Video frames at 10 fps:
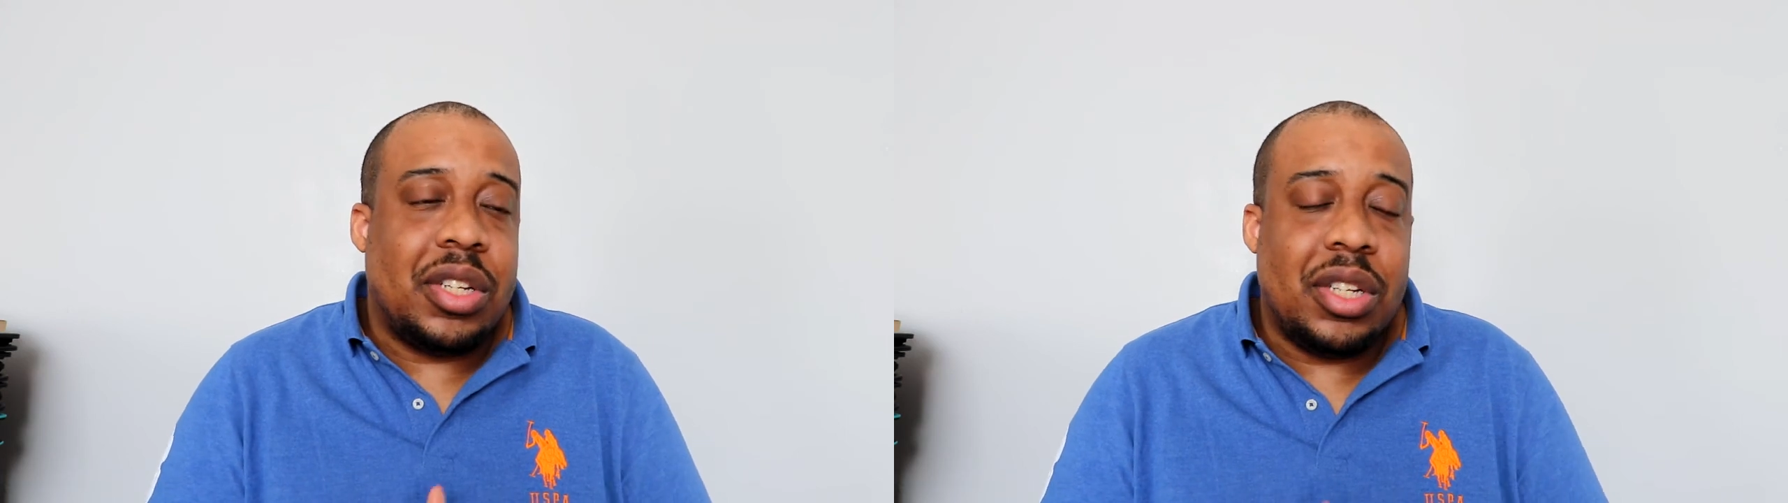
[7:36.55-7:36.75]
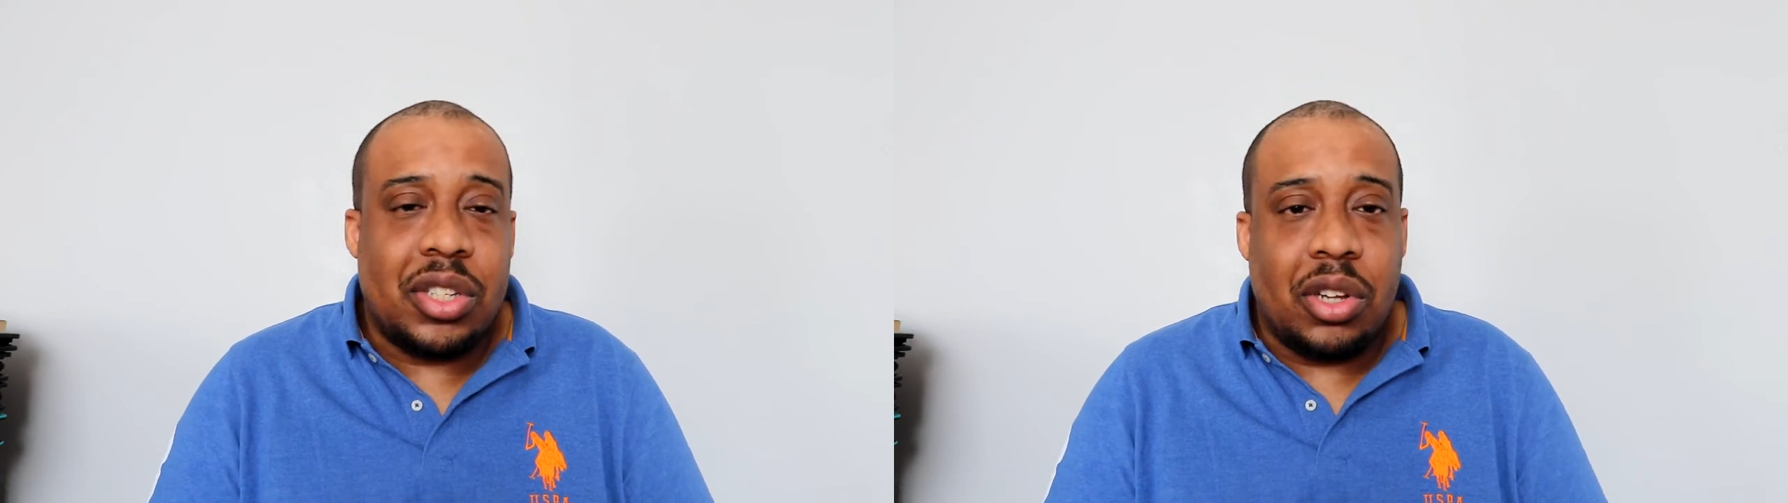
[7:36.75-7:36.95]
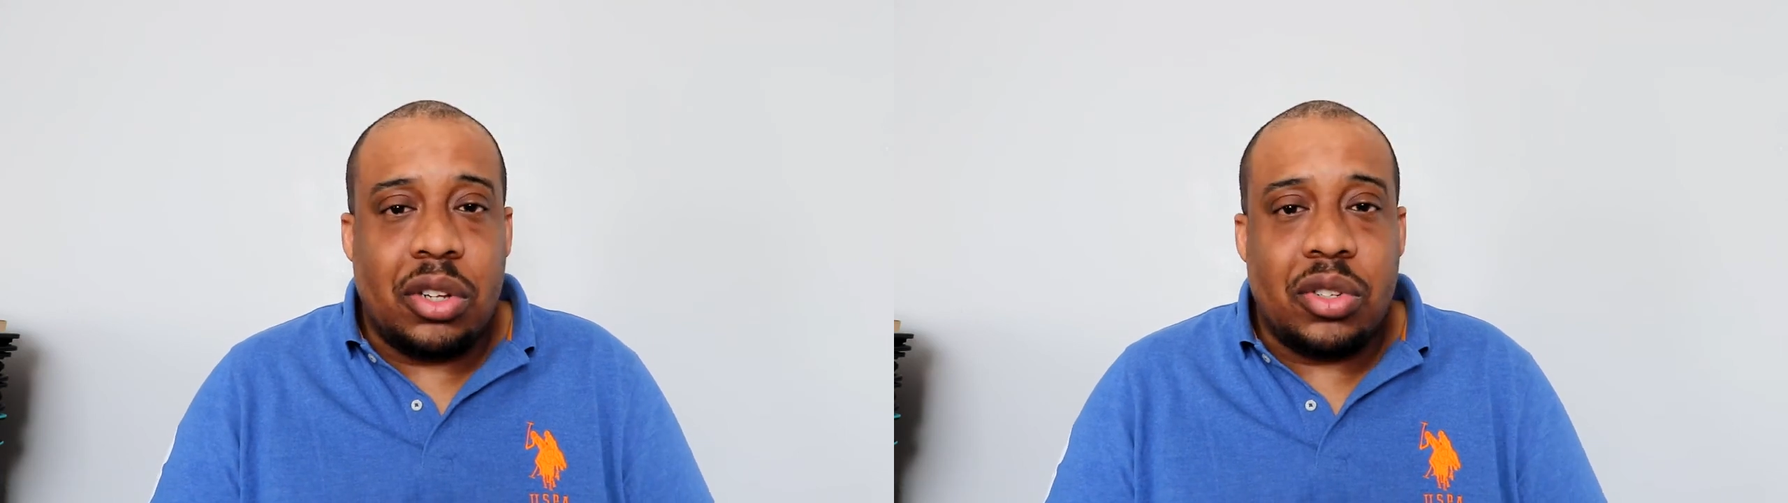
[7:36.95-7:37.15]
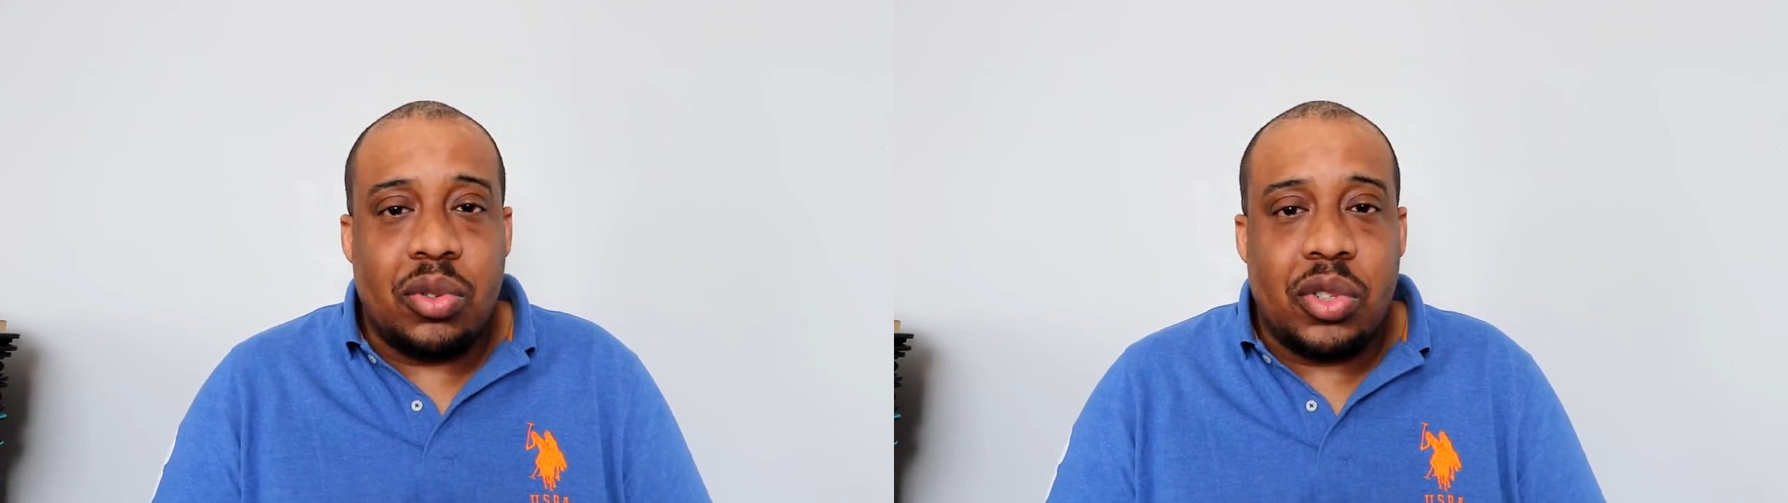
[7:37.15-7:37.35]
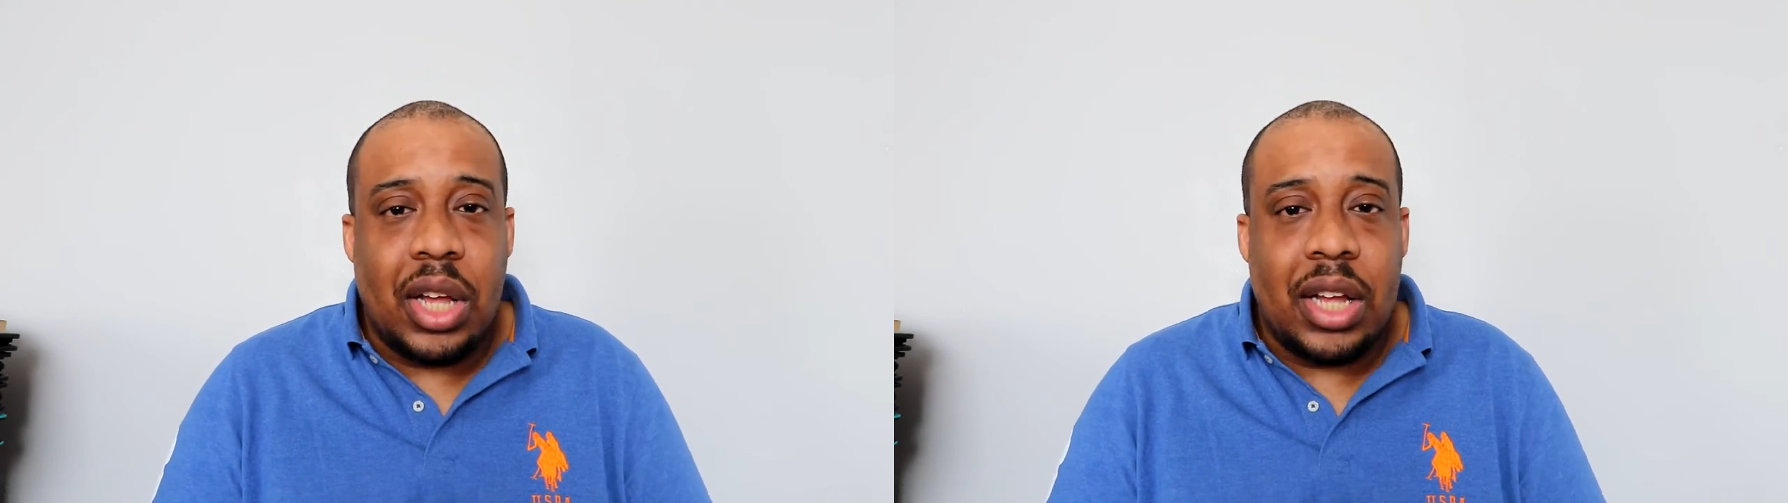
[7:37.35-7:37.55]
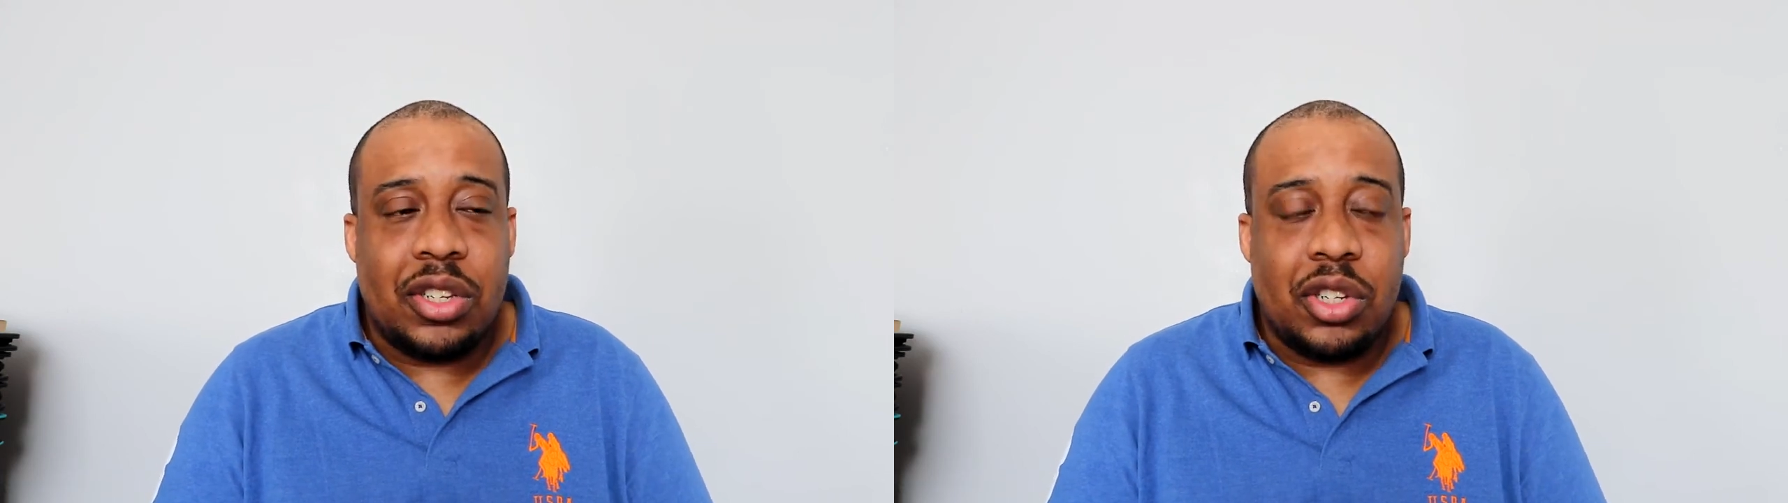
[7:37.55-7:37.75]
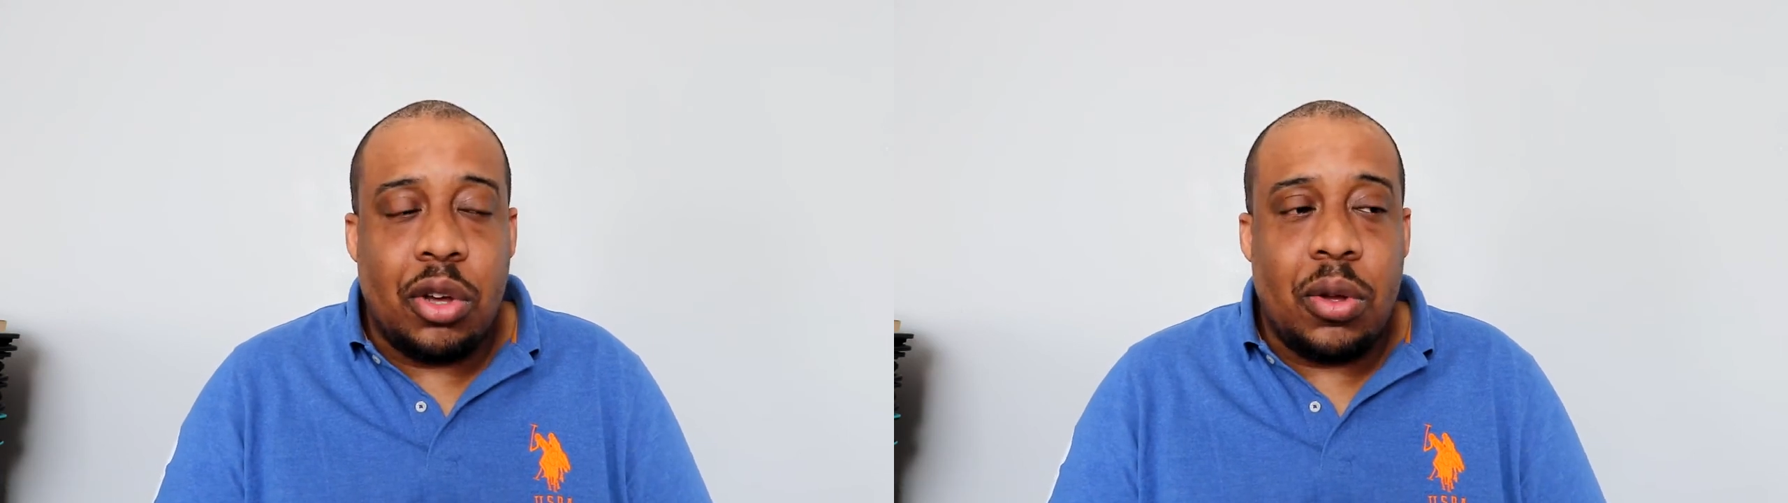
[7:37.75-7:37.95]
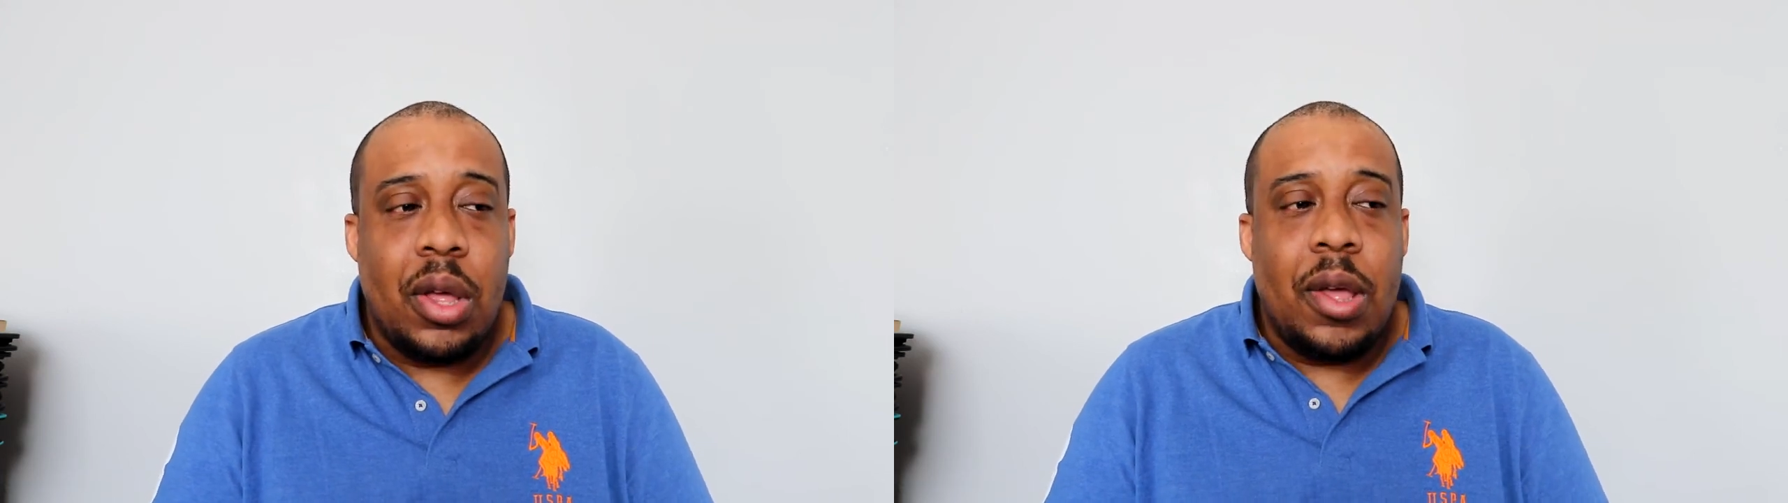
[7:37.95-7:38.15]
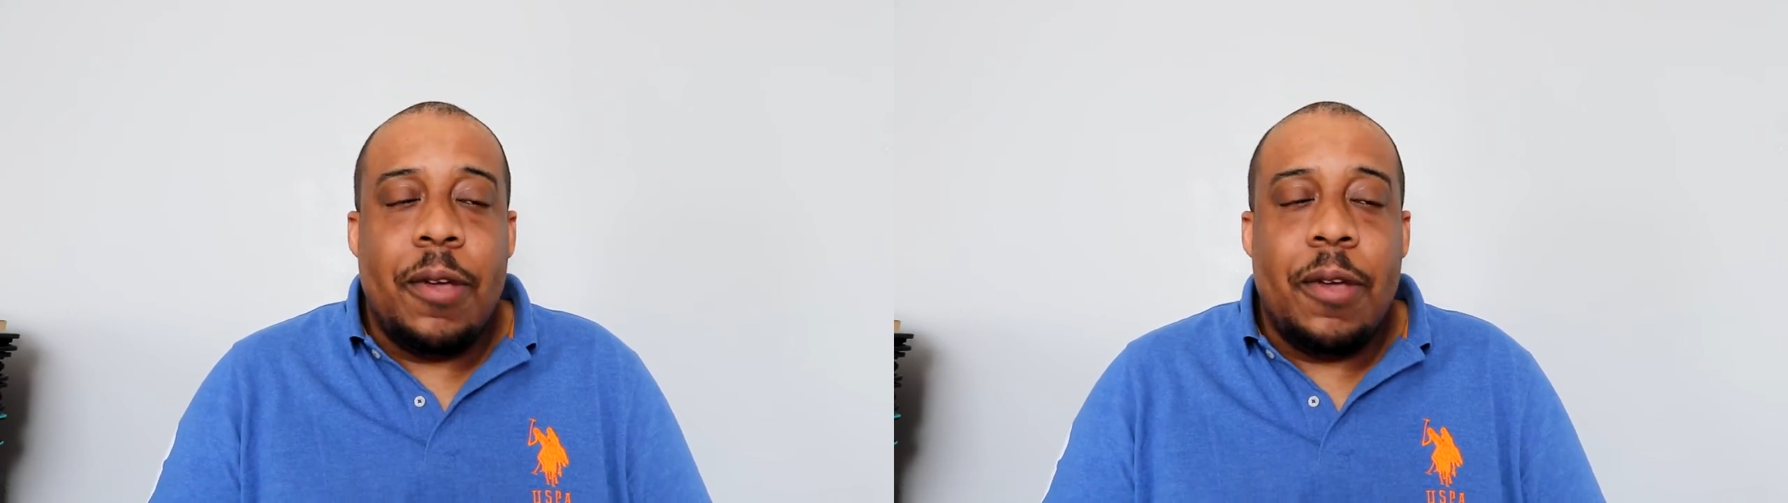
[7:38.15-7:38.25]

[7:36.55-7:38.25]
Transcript: in this Arsenal side. So